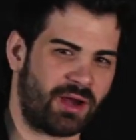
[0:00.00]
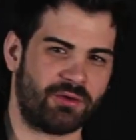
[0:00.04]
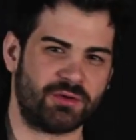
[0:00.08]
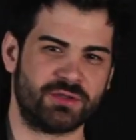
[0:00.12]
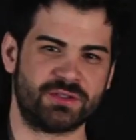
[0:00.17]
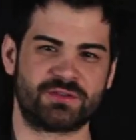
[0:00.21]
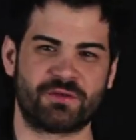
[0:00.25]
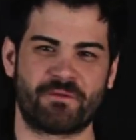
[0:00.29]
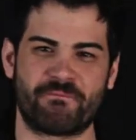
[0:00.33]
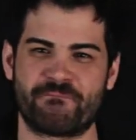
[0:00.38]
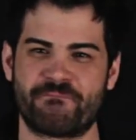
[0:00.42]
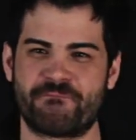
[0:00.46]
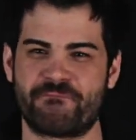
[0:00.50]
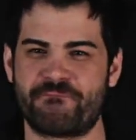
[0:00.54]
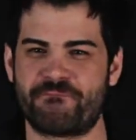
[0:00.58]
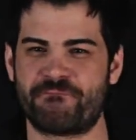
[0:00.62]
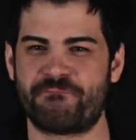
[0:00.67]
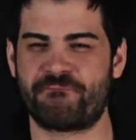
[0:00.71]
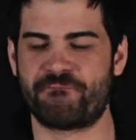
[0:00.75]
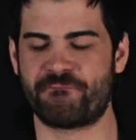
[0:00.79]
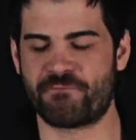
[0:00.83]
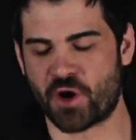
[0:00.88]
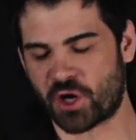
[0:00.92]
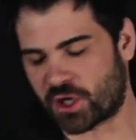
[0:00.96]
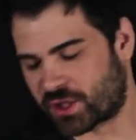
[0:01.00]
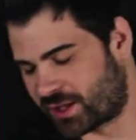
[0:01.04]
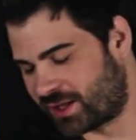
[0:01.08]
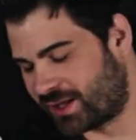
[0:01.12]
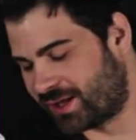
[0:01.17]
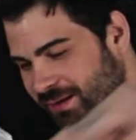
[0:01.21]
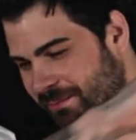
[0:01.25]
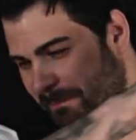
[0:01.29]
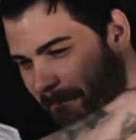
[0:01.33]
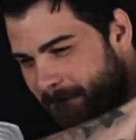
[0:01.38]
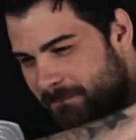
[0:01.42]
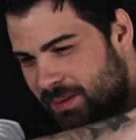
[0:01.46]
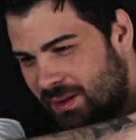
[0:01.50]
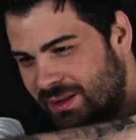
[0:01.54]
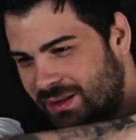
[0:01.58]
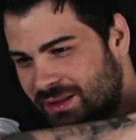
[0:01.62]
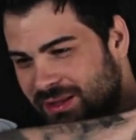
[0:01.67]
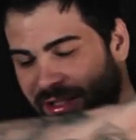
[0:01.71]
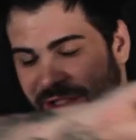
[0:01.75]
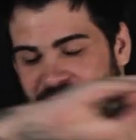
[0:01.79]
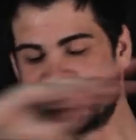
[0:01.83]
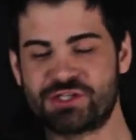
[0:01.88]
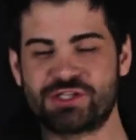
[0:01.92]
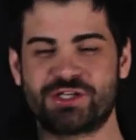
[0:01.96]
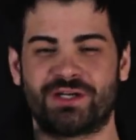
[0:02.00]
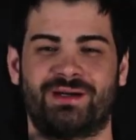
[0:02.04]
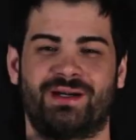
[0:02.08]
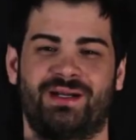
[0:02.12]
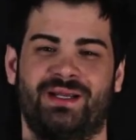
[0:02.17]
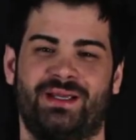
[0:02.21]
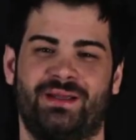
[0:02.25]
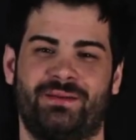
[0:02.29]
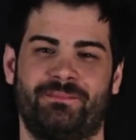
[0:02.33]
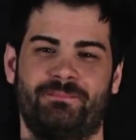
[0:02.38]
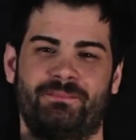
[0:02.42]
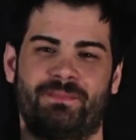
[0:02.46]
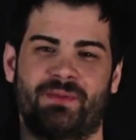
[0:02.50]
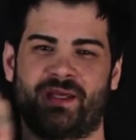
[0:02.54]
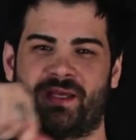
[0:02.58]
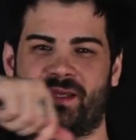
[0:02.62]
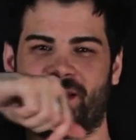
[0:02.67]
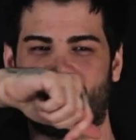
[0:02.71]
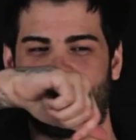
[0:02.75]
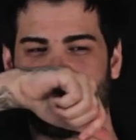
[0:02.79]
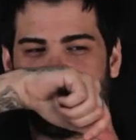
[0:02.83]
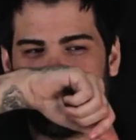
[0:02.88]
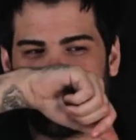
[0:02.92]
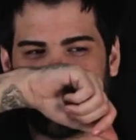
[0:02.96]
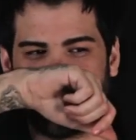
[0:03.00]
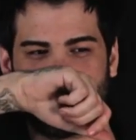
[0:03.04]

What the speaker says: I was fucking belligerent in